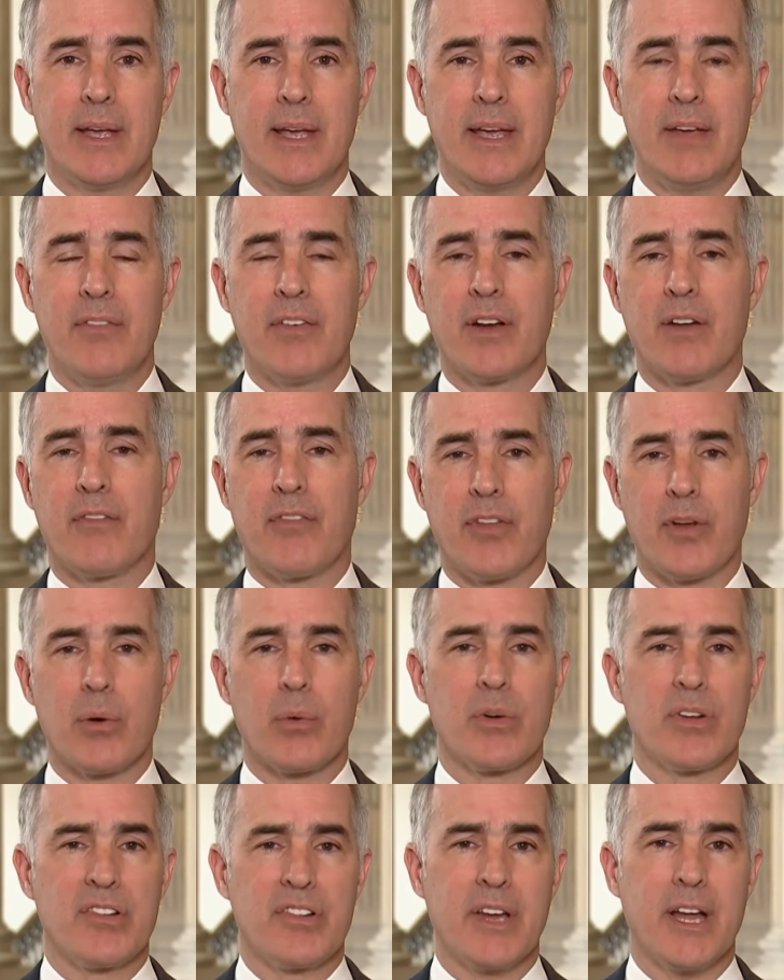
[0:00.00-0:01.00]
even if
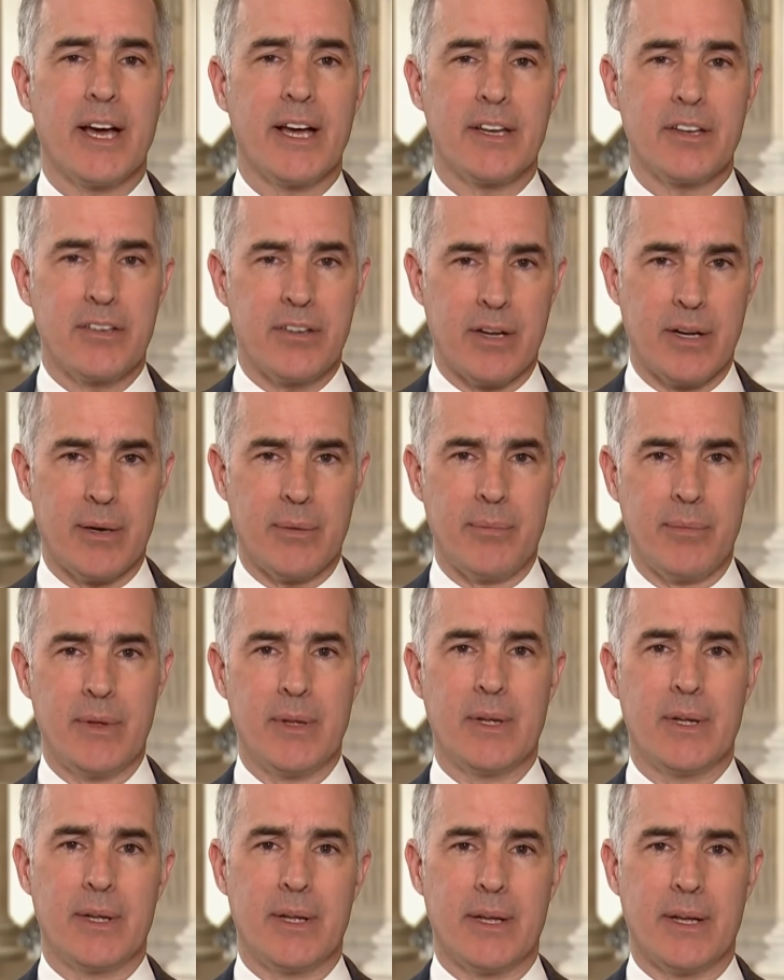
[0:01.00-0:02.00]
there was not
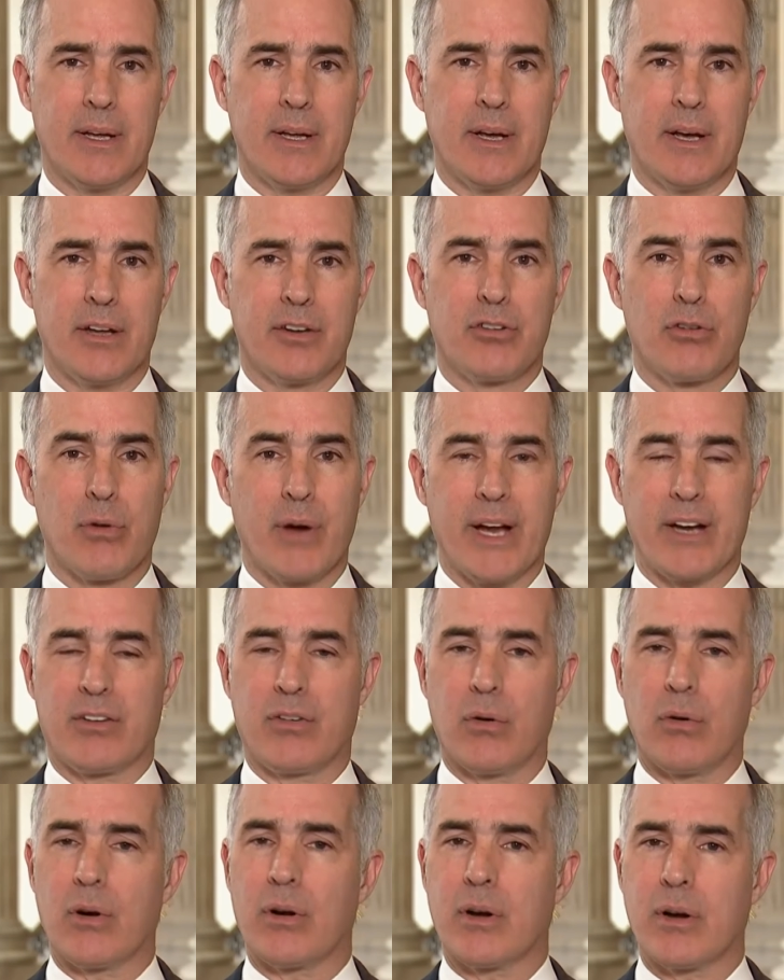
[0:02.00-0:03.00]
a
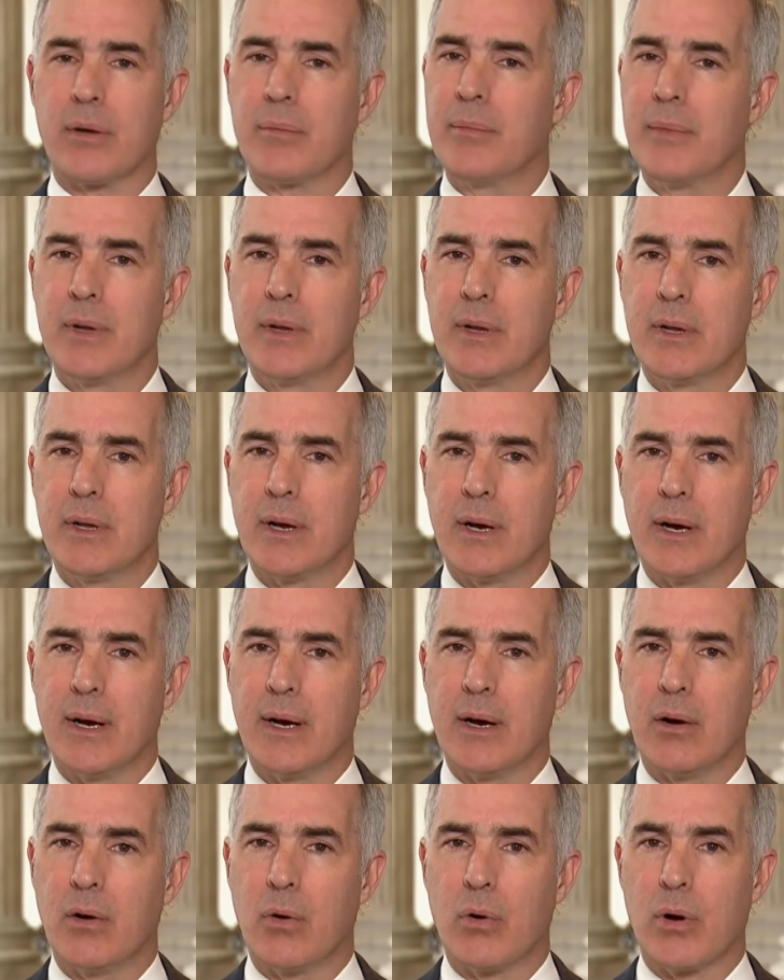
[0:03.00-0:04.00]
direct order
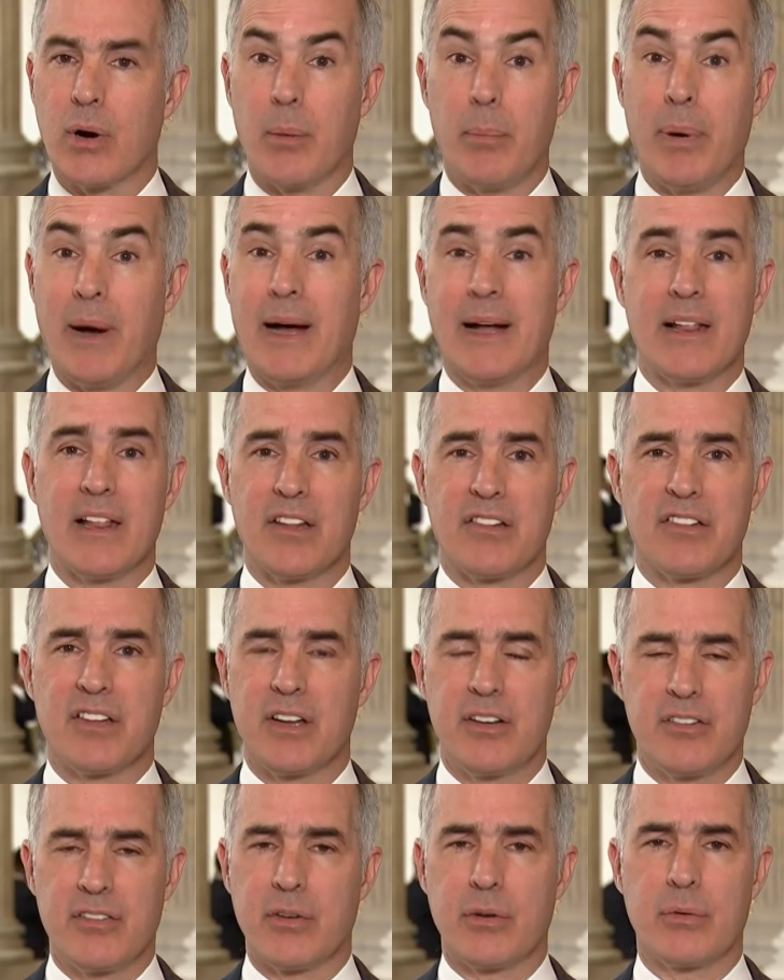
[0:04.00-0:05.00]
or a
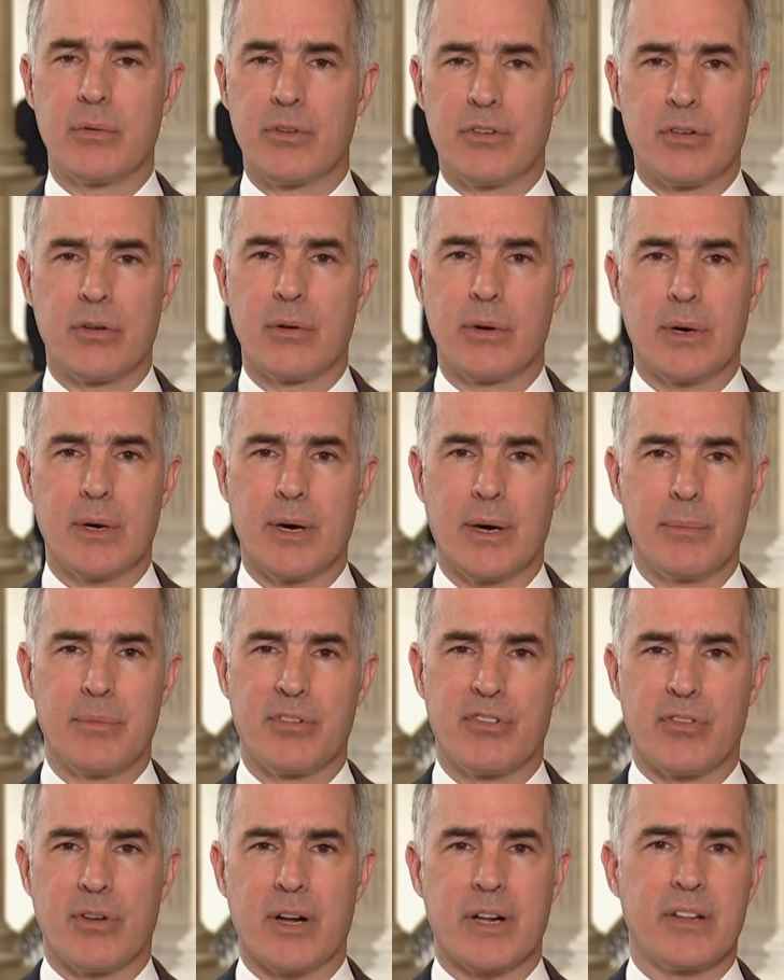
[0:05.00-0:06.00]
policy to
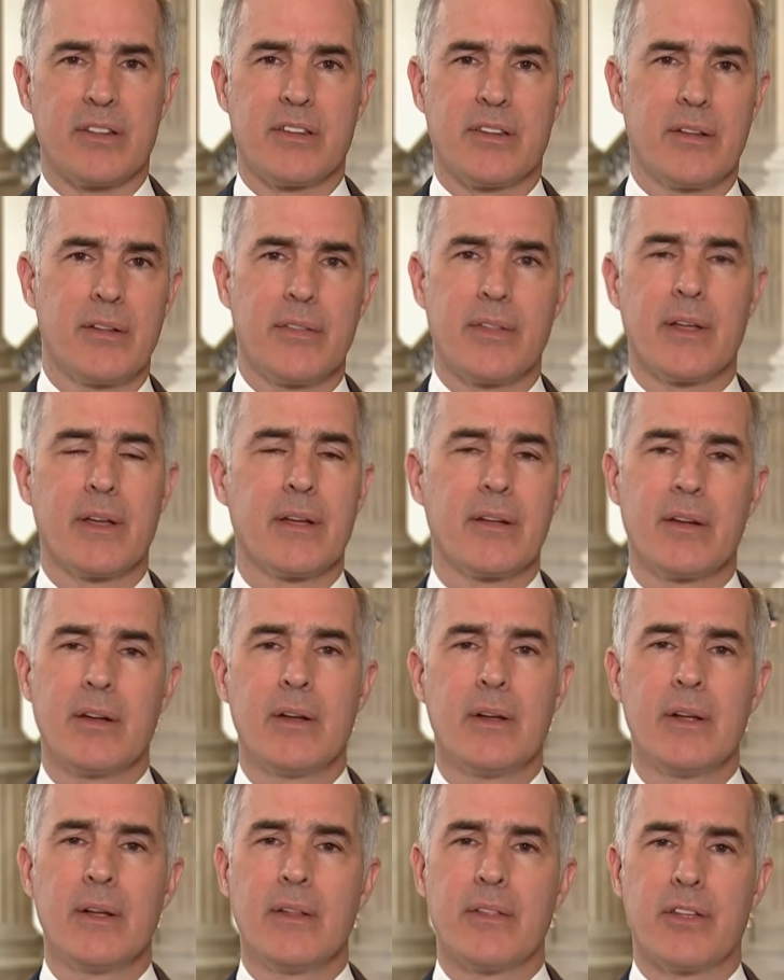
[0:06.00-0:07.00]
obstruct
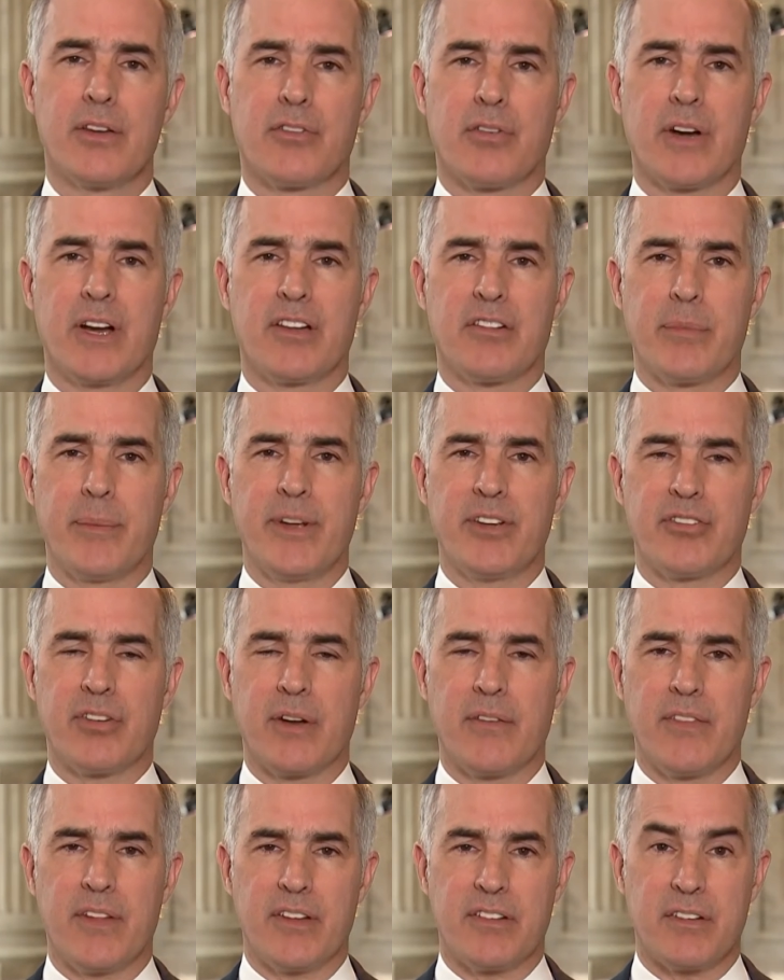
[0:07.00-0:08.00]
the
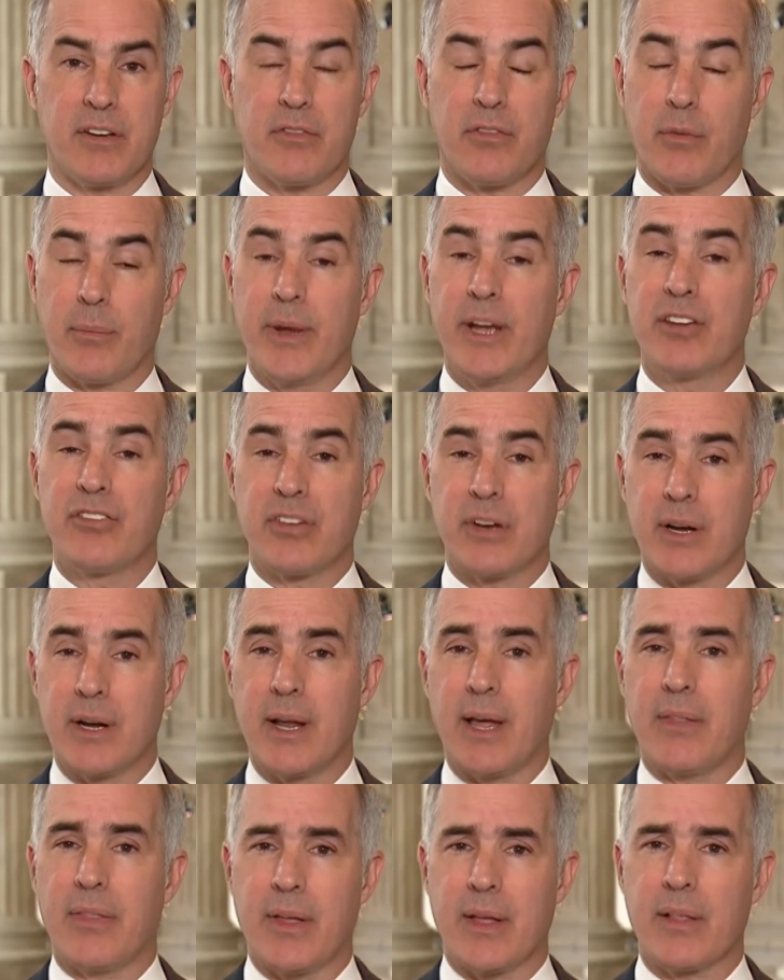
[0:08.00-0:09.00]
transmission of this information,
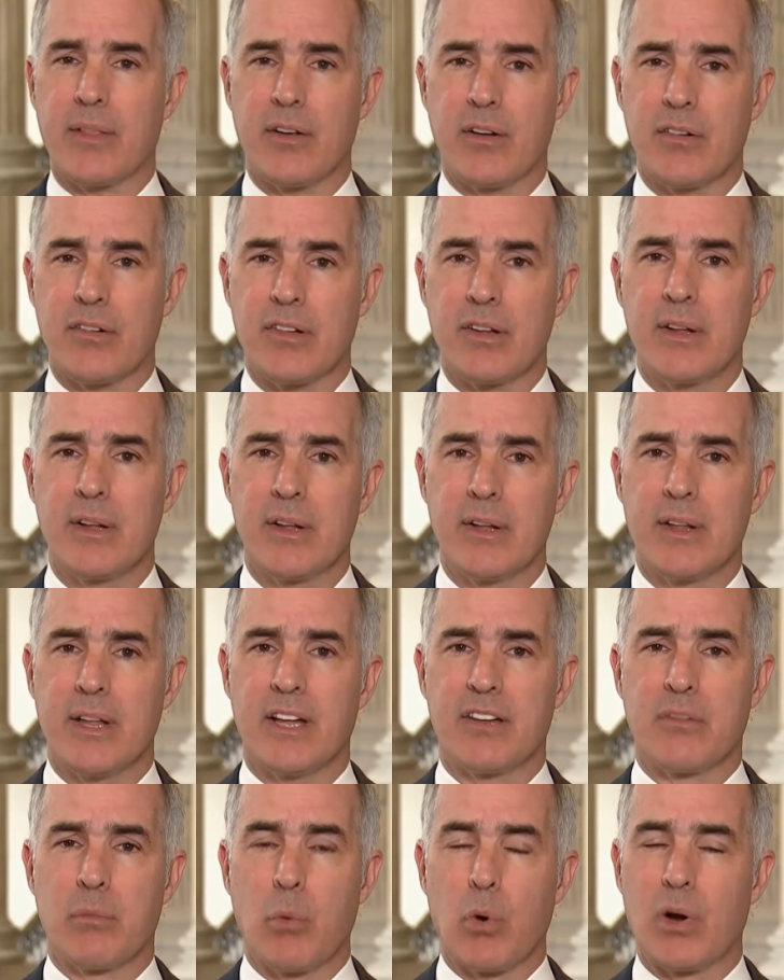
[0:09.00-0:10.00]
and I think
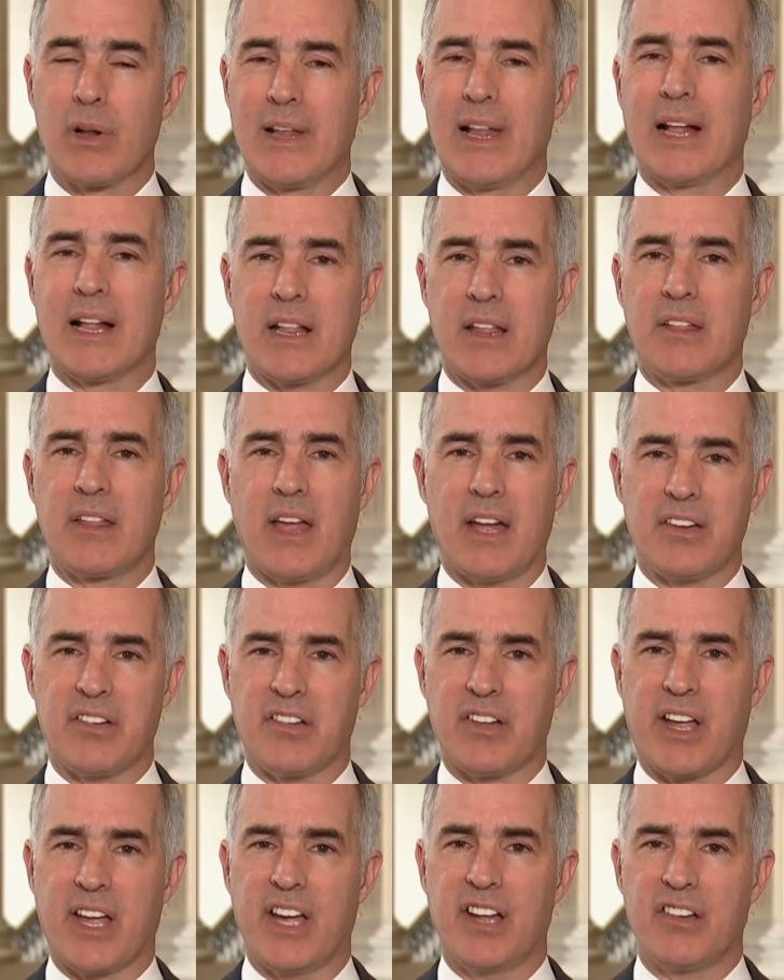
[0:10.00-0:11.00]
that's more likely
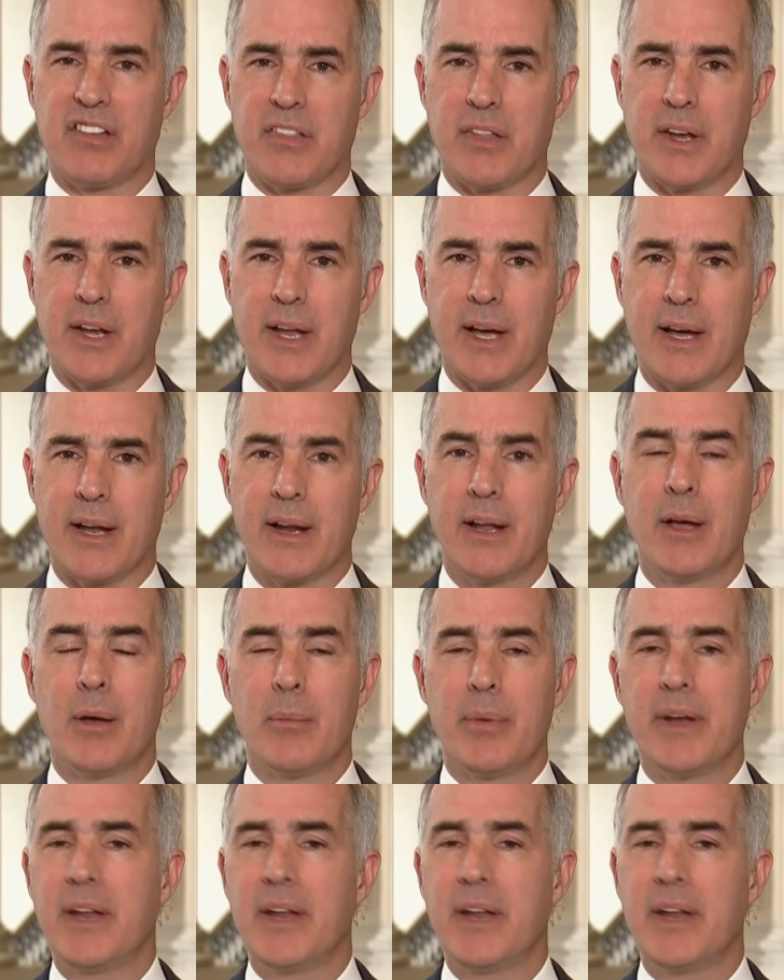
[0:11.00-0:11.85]
that's the case than not.